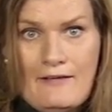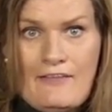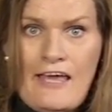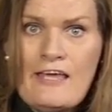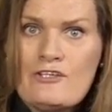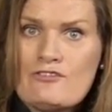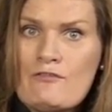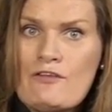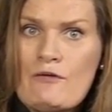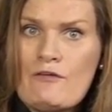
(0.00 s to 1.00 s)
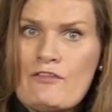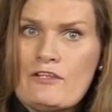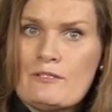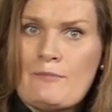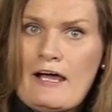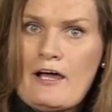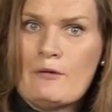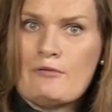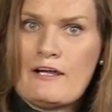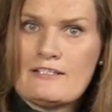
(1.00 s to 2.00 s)
The EU's review of the Tobacco
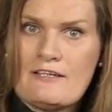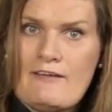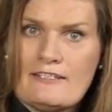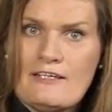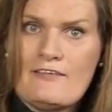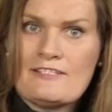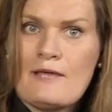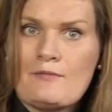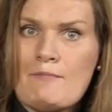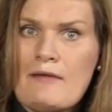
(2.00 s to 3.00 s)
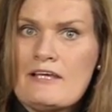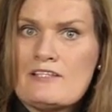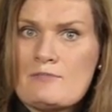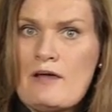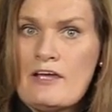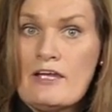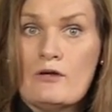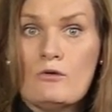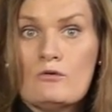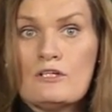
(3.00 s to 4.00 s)
Products Directive is aimed at making smoking in
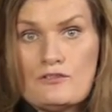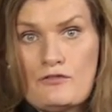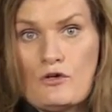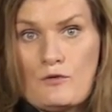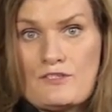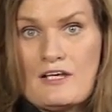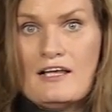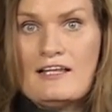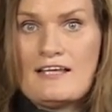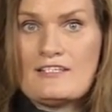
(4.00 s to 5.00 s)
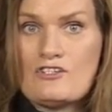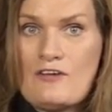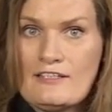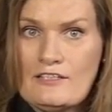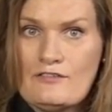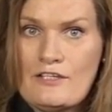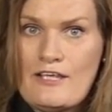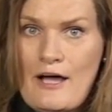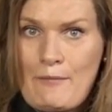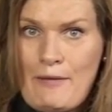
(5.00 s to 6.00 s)
all its forms less attractive to
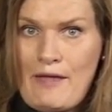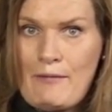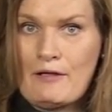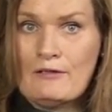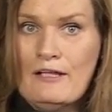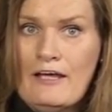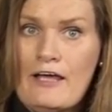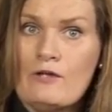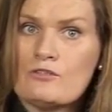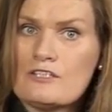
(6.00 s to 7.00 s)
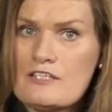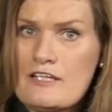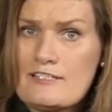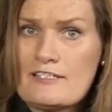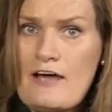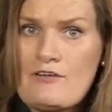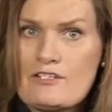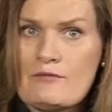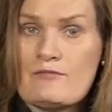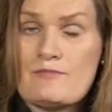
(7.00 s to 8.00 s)
young people in order to discourage
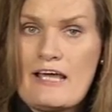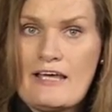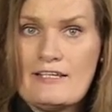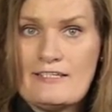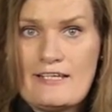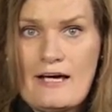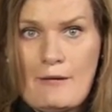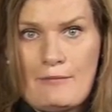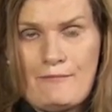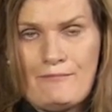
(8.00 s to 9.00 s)
them from taking it up.